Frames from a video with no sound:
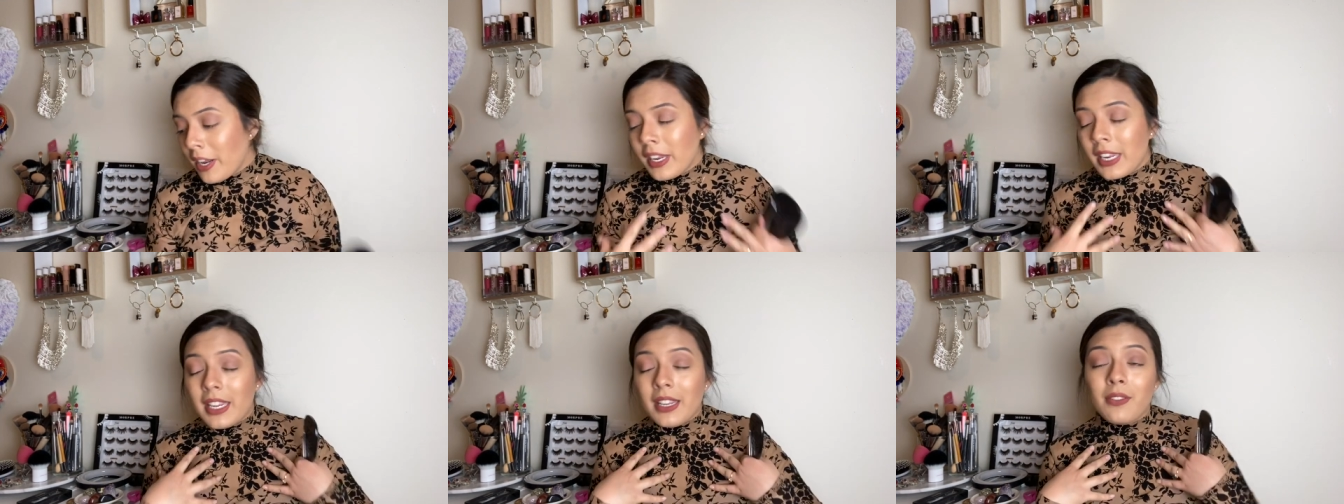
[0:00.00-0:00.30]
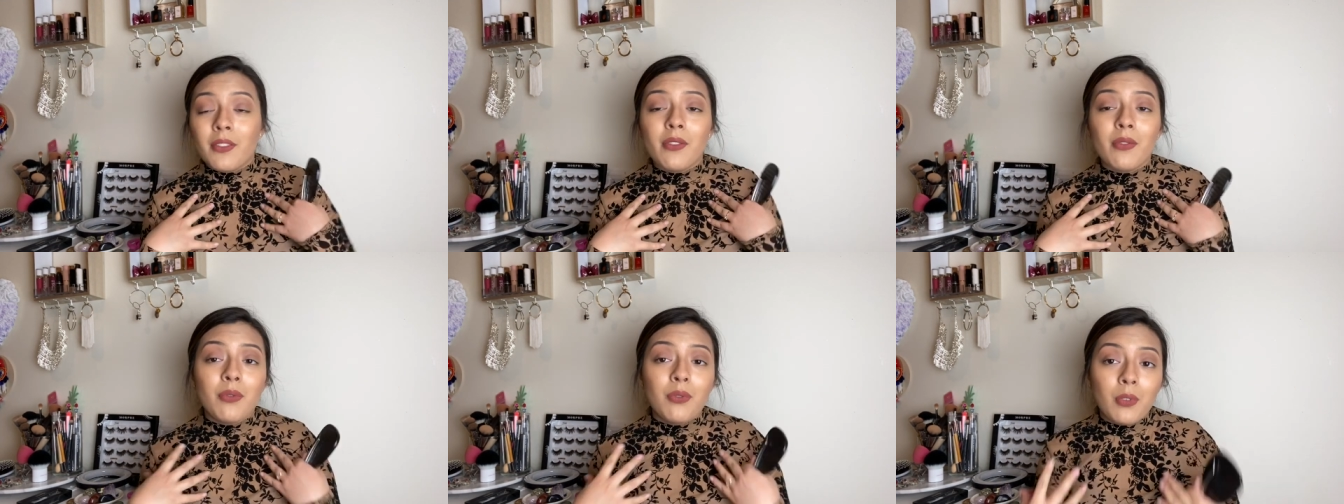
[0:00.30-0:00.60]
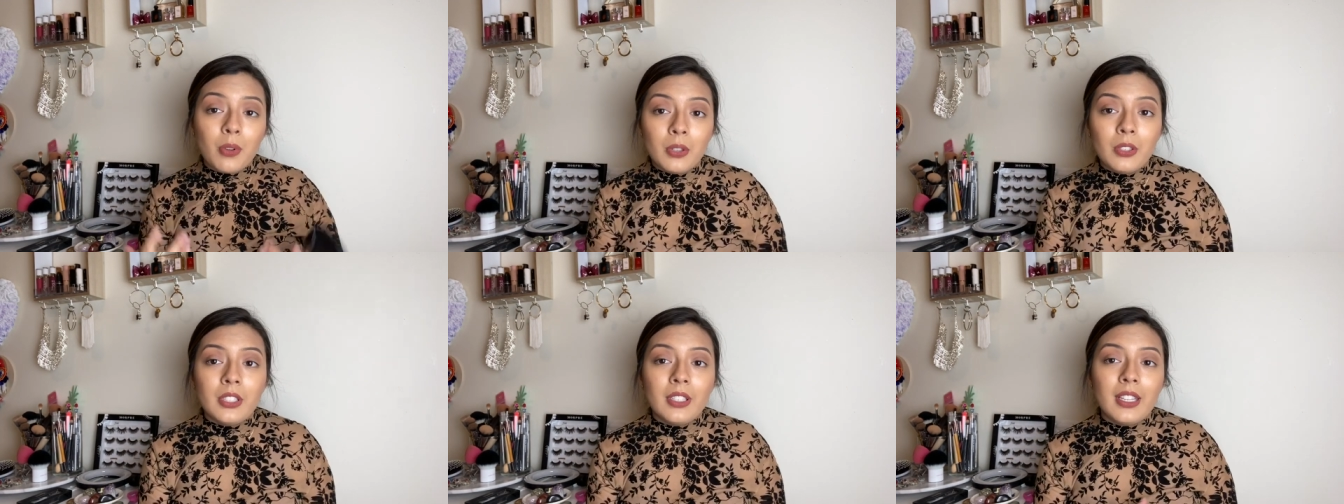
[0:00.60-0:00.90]
even
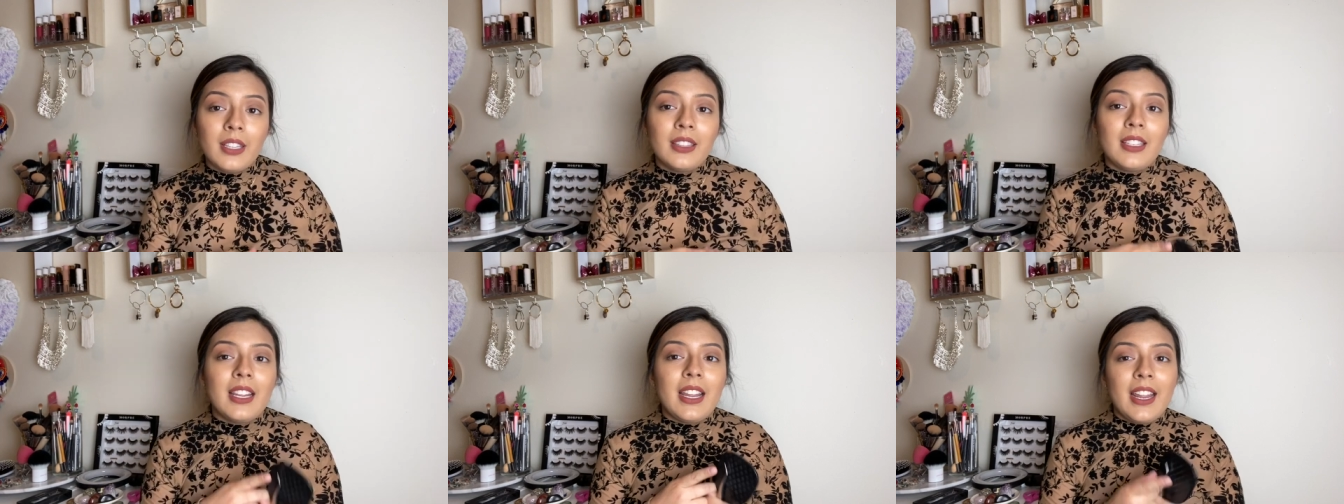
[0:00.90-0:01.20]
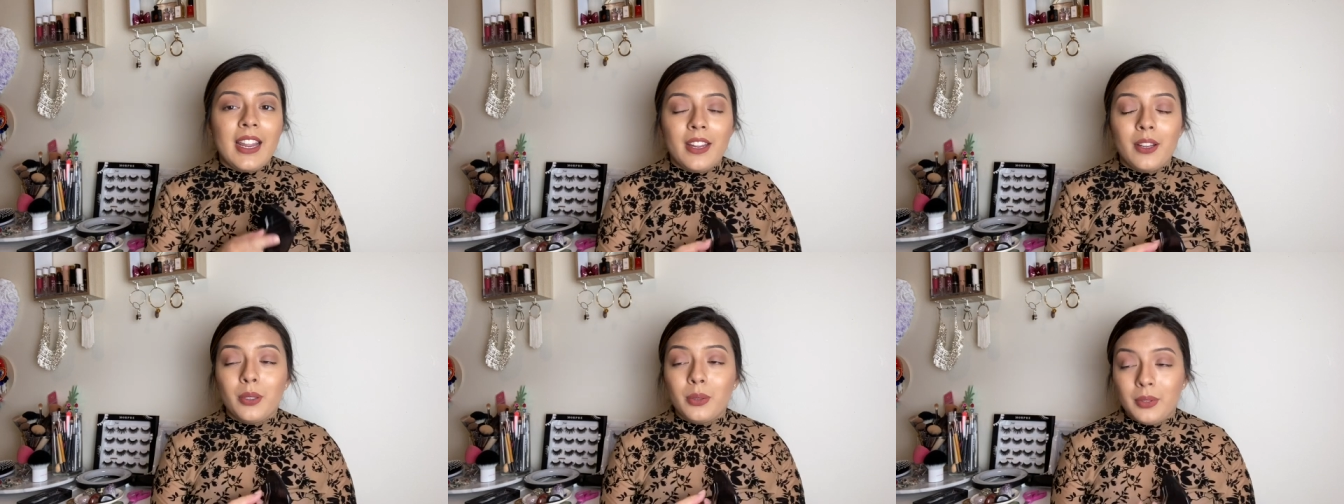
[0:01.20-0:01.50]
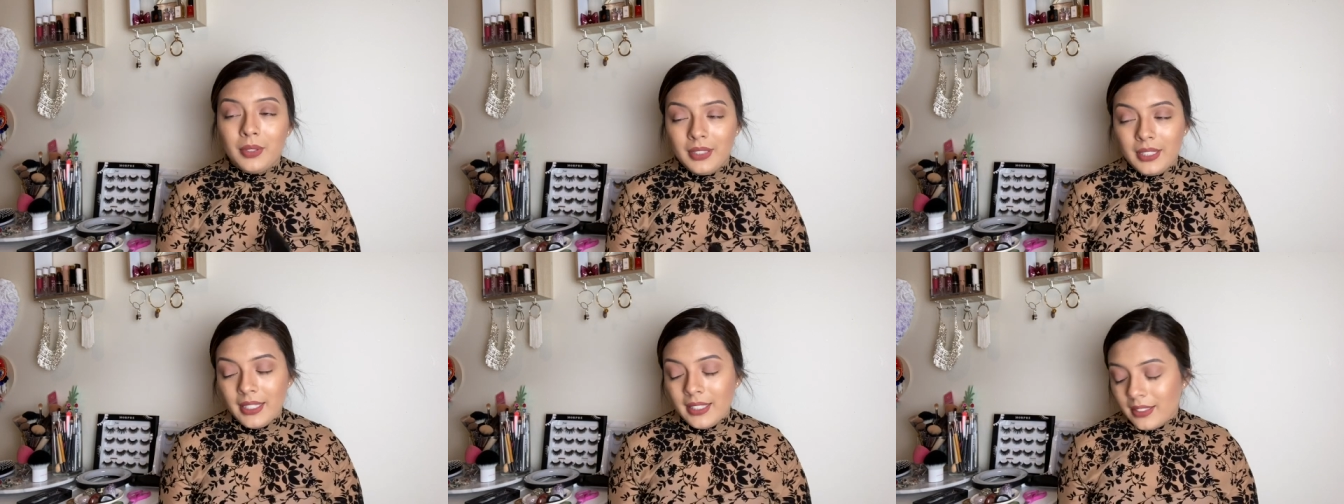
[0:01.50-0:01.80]
fuller than the A oh
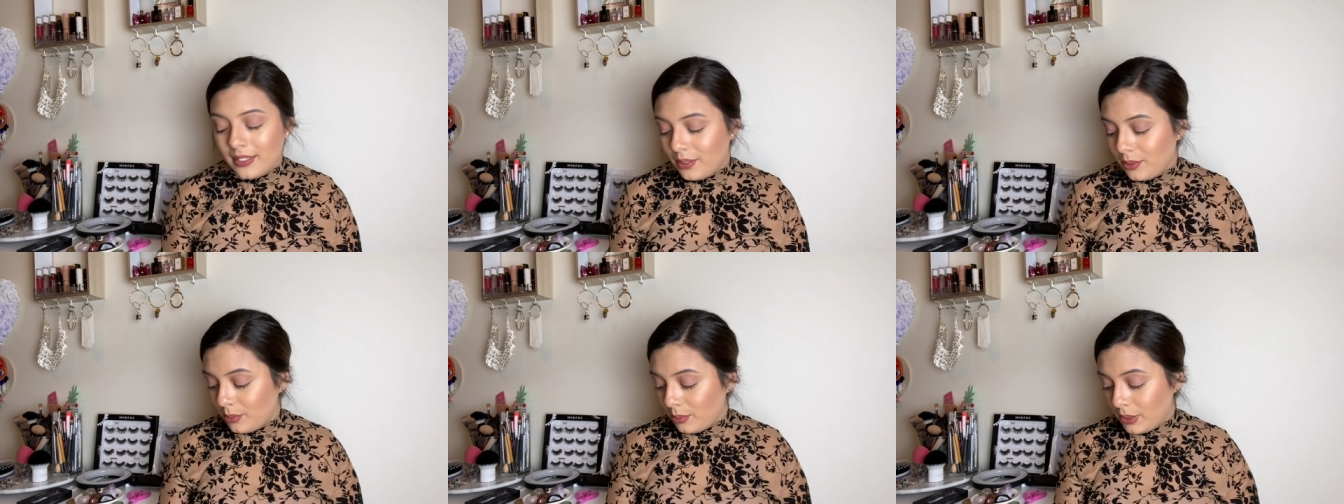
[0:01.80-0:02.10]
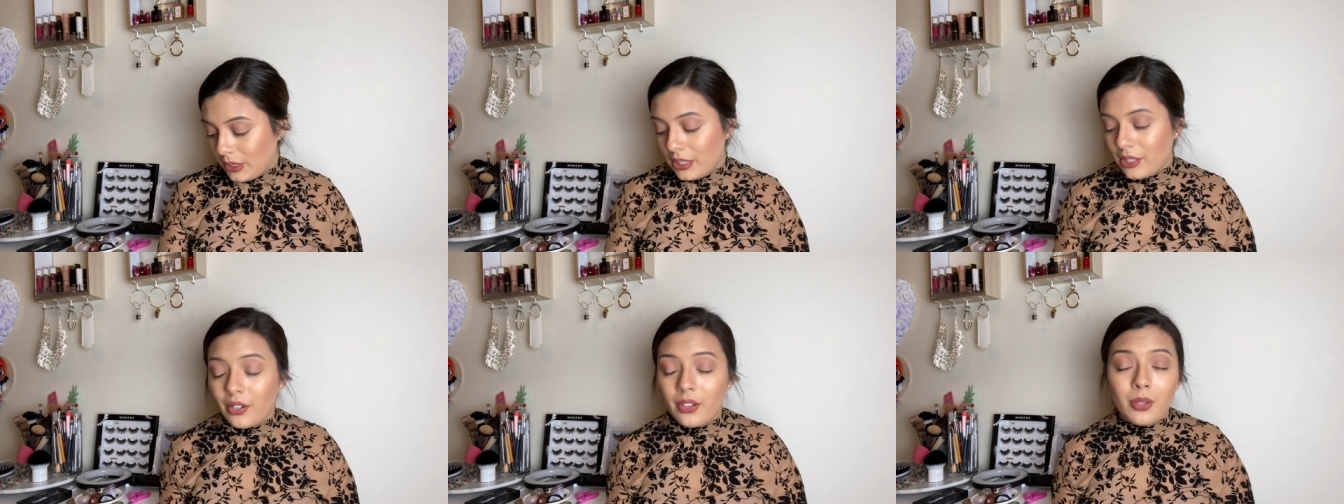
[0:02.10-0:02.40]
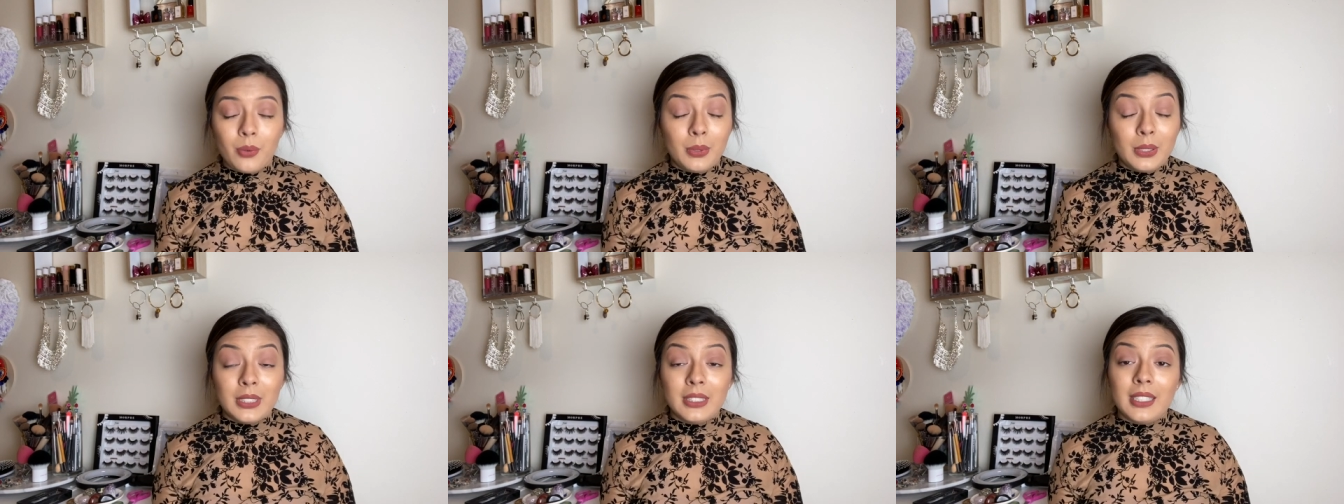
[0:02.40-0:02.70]
six, which are the
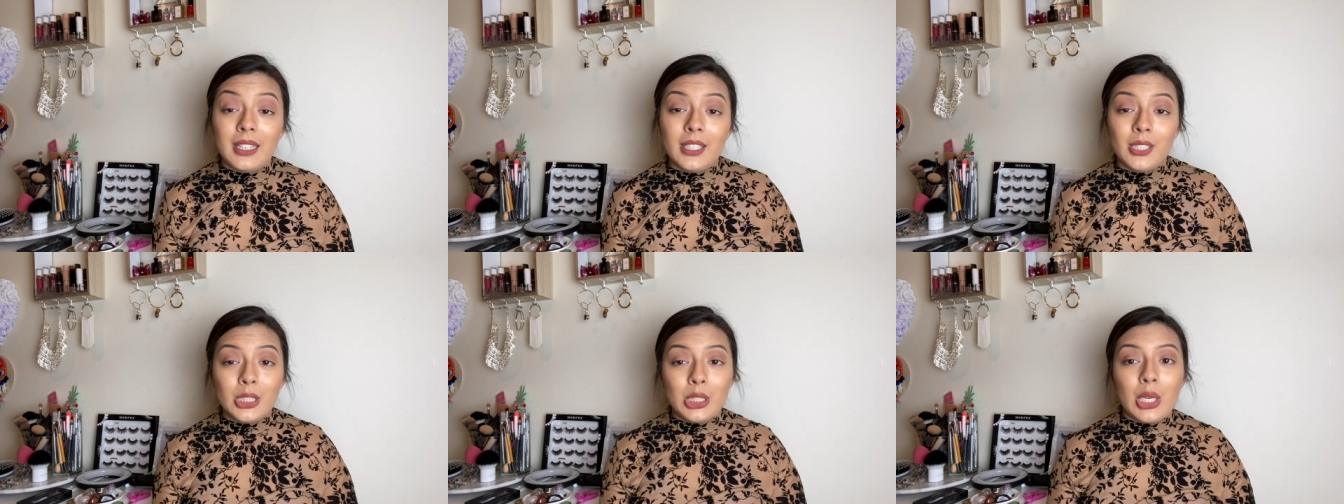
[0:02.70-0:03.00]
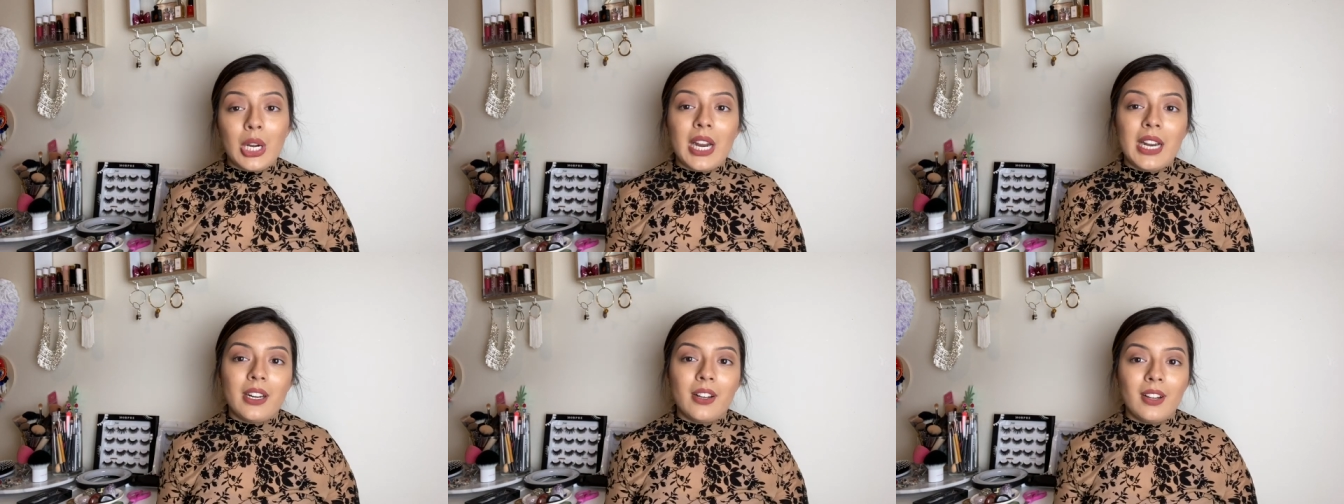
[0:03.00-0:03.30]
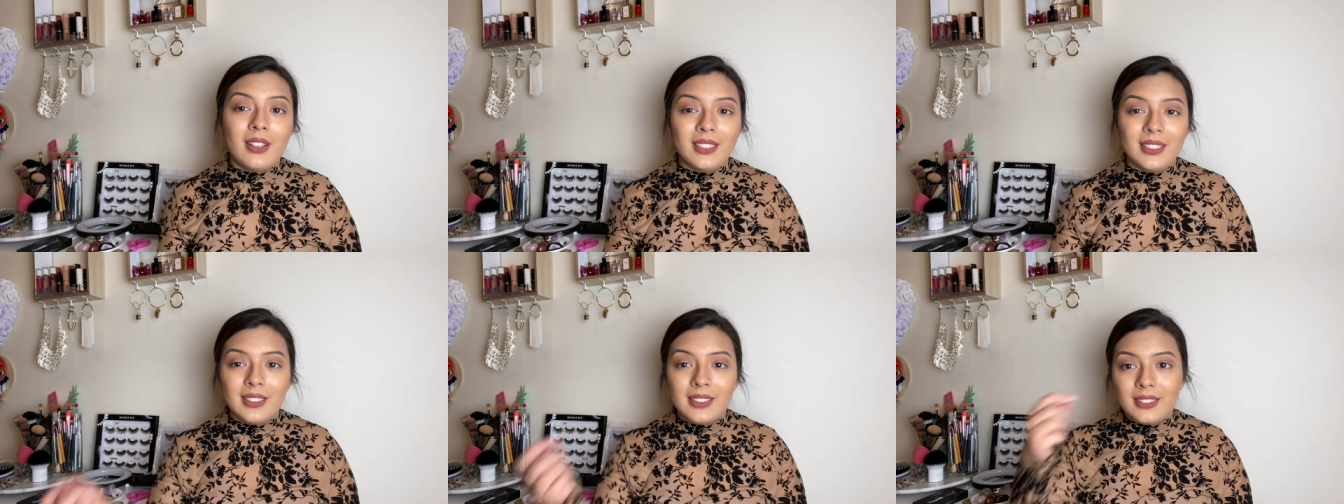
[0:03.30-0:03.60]
ones that I tried
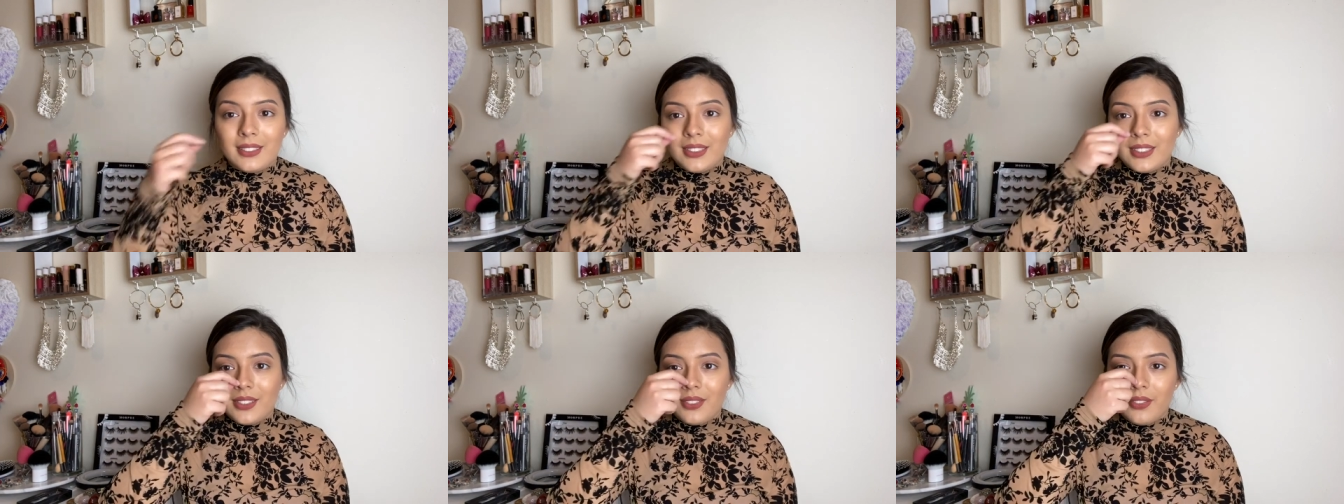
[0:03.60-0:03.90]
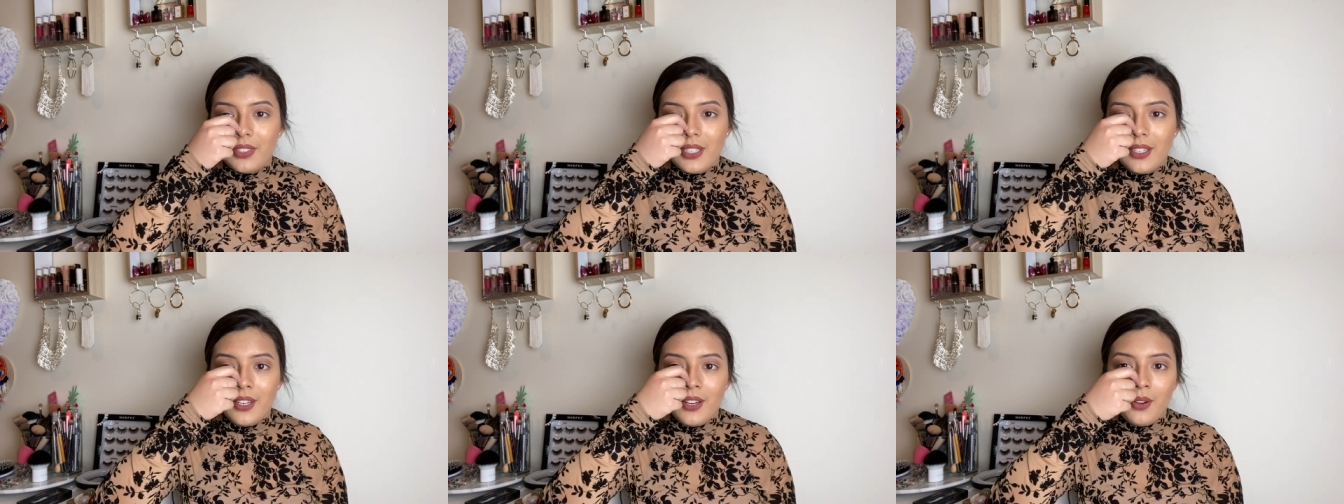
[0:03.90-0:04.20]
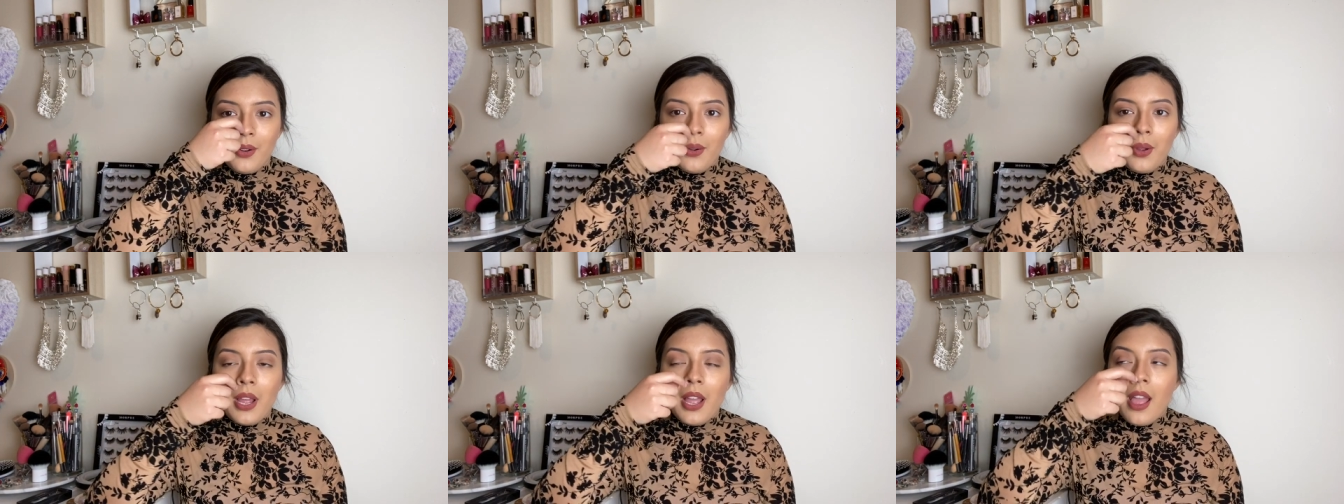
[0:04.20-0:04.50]
on in this
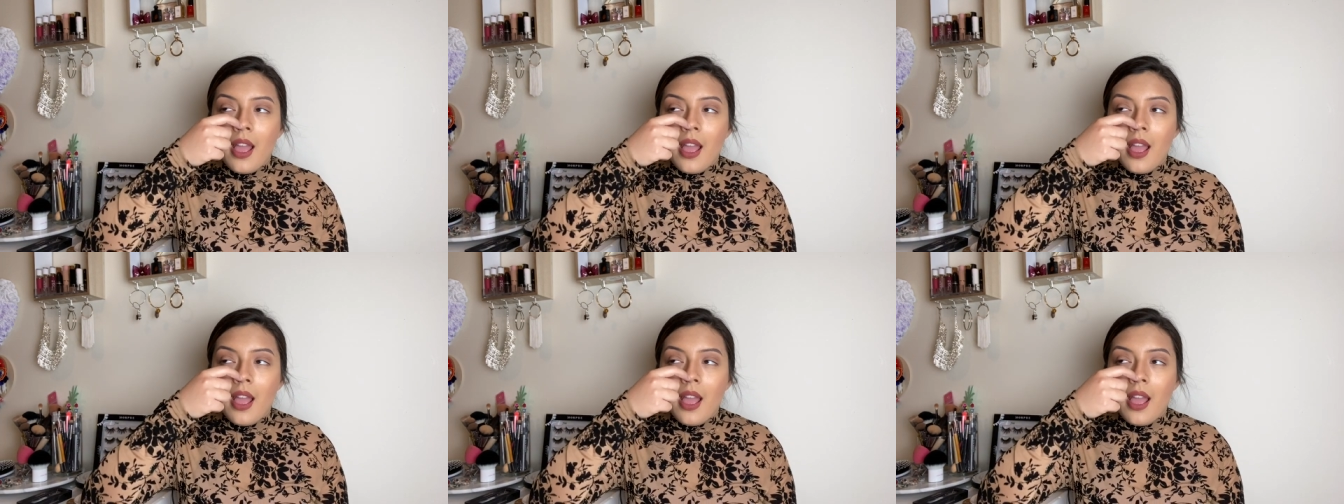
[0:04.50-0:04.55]
video.